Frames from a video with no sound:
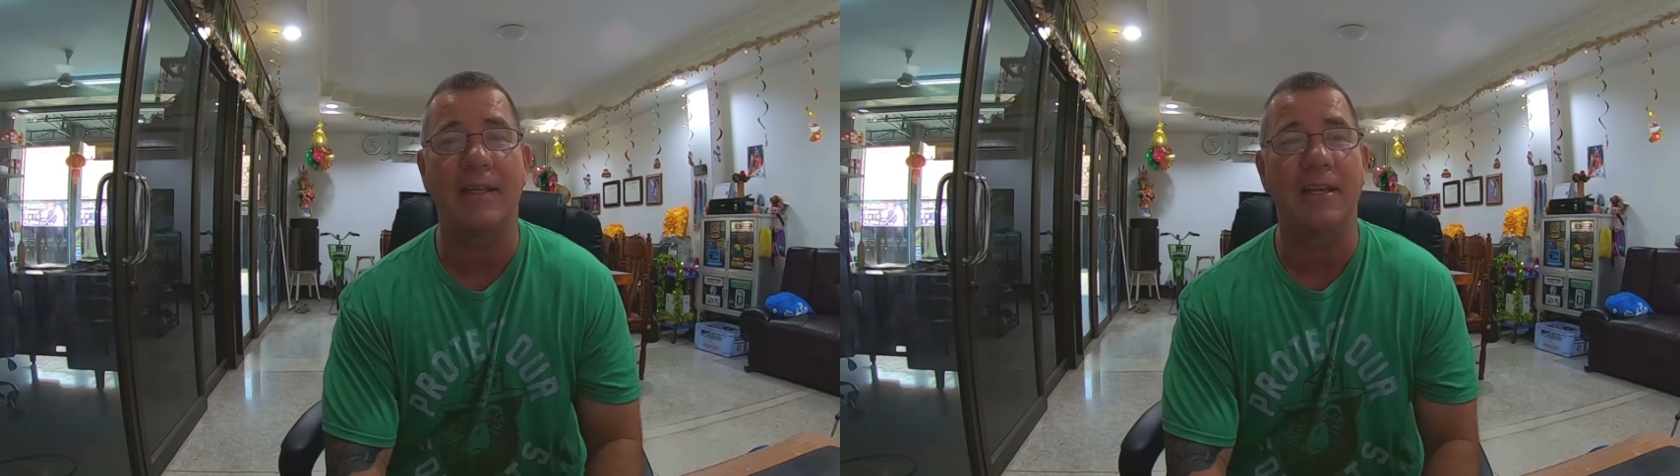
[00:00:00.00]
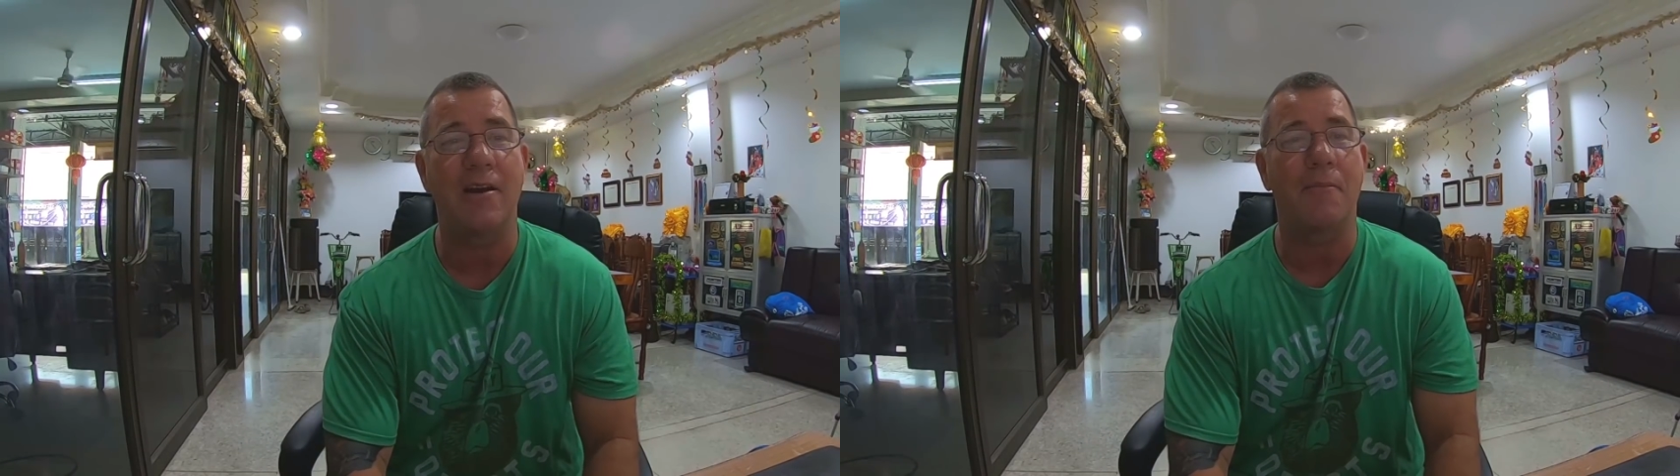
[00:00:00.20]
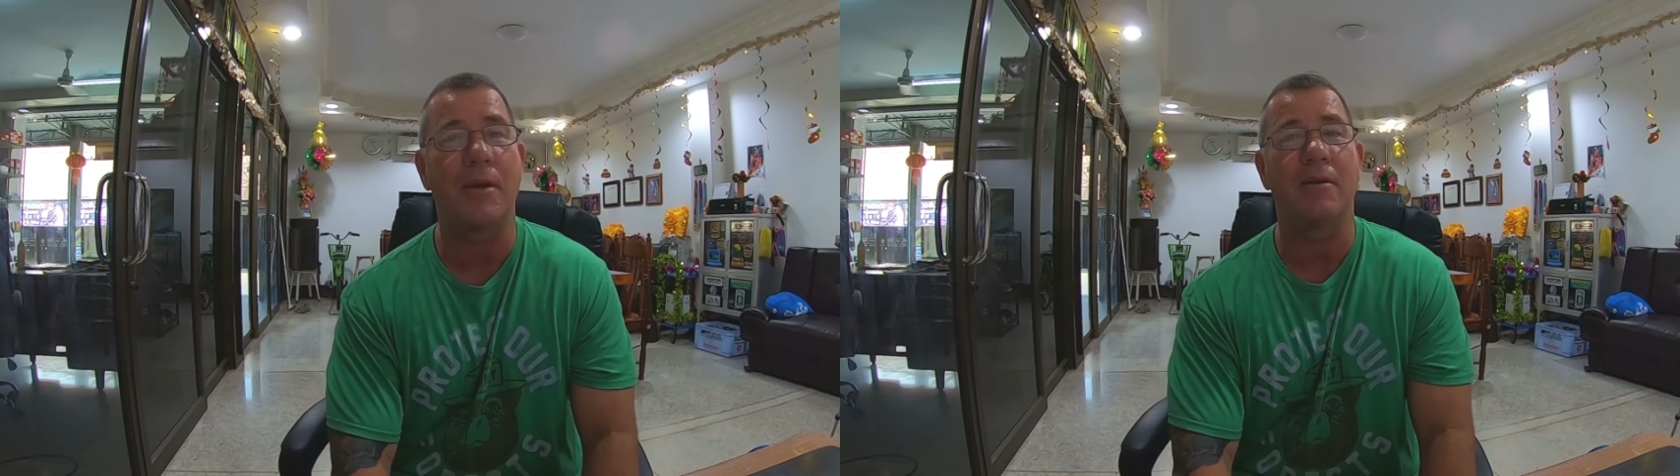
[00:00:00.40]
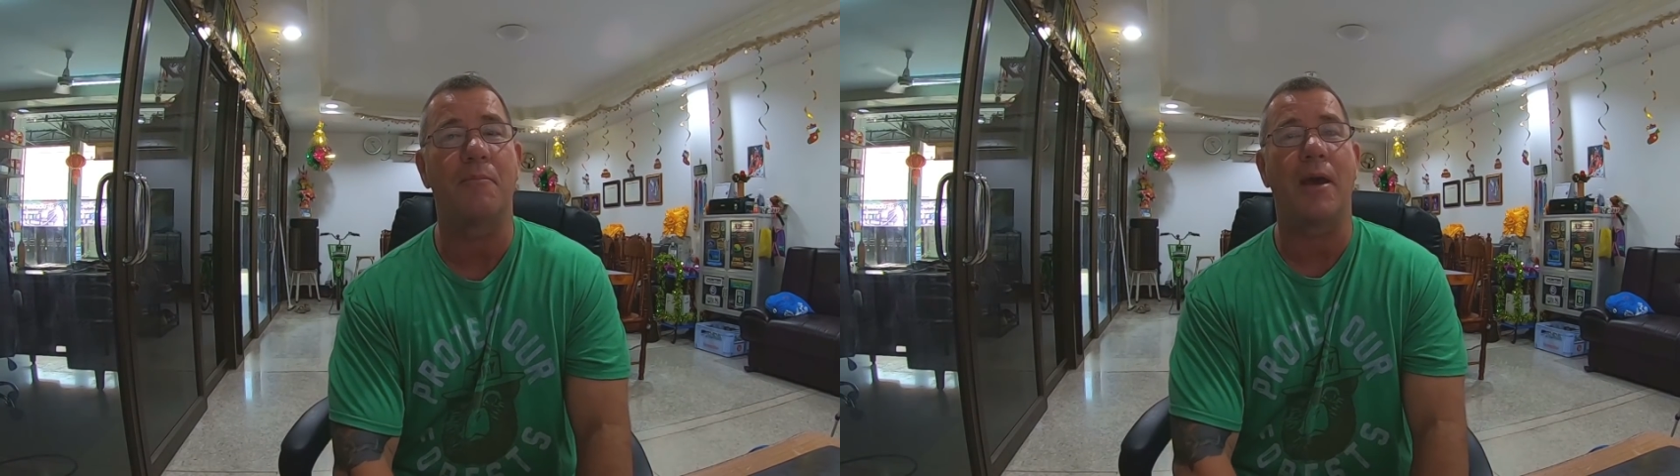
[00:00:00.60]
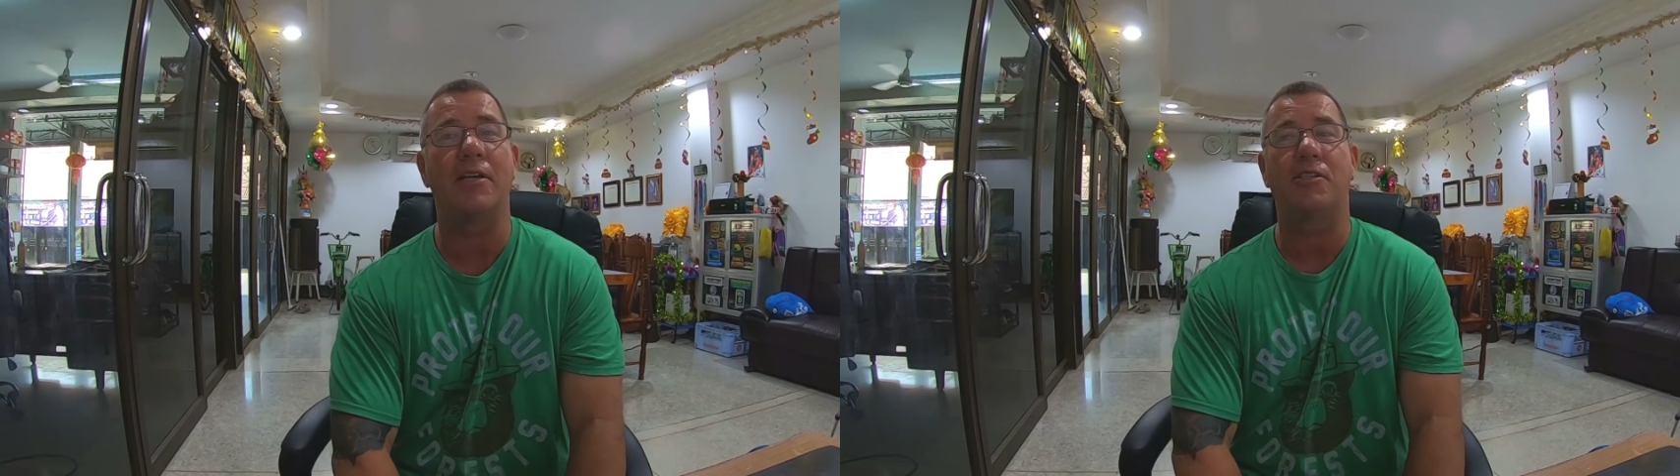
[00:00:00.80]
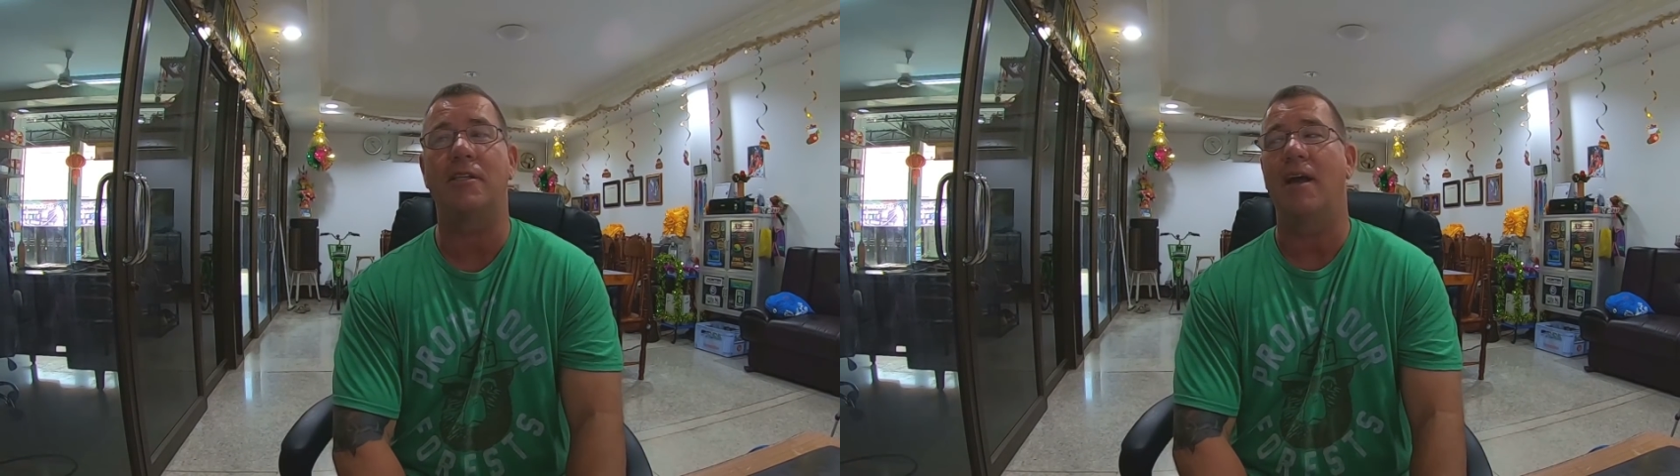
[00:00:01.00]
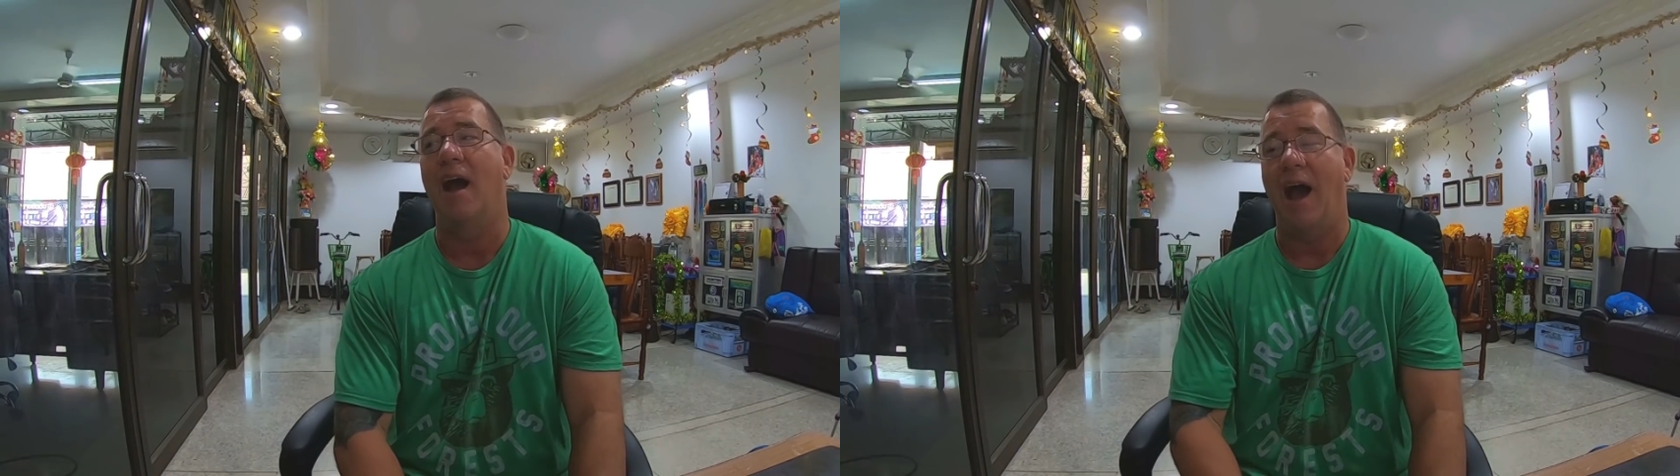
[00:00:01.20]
in there, being patient.